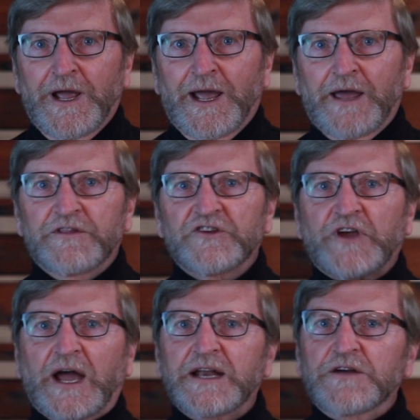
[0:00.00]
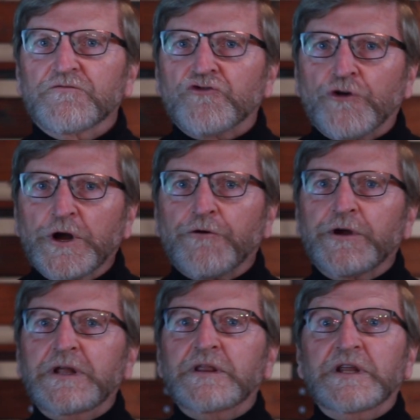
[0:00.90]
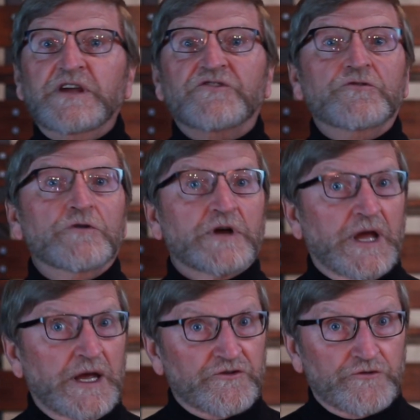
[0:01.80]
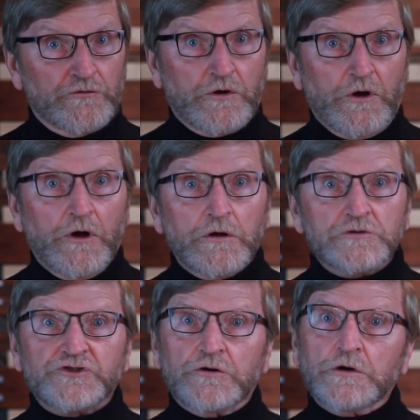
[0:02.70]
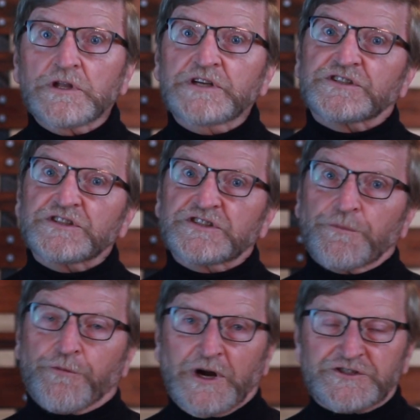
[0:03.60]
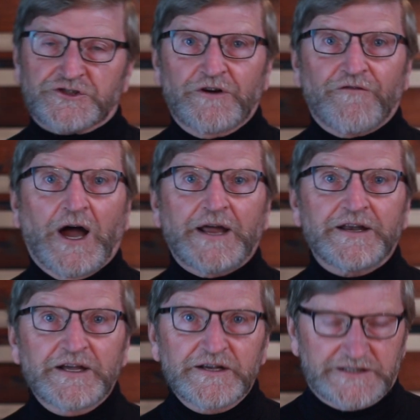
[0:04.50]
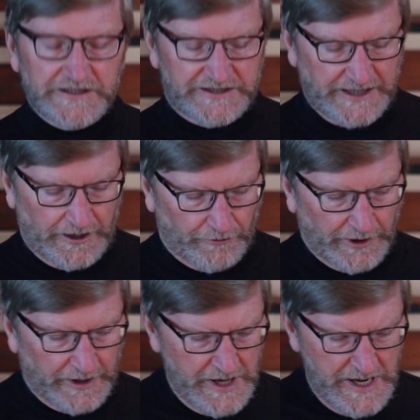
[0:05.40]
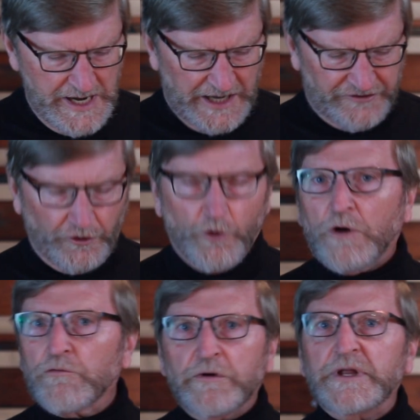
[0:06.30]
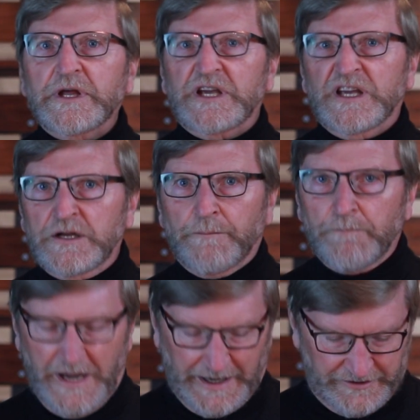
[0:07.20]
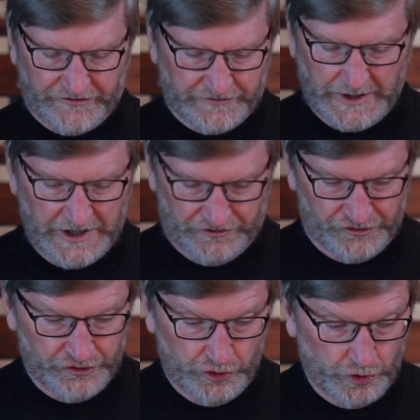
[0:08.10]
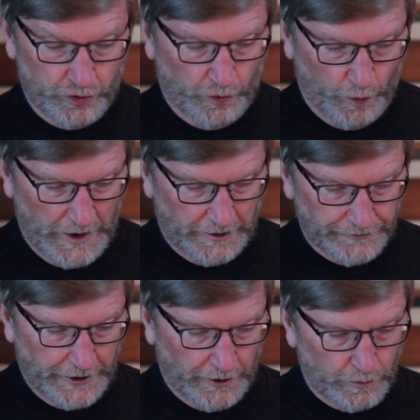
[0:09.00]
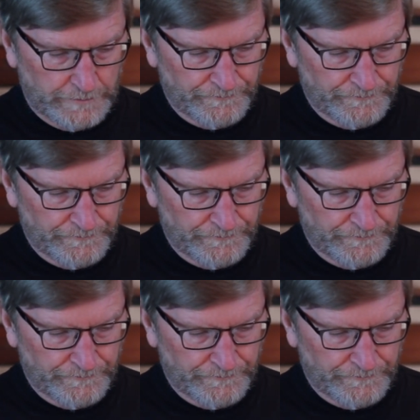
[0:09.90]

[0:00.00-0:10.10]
And this idea of triggering leads to a cancel culture, it leads to the suppression of ideas, etc. And so we're really in a mess, as you well know.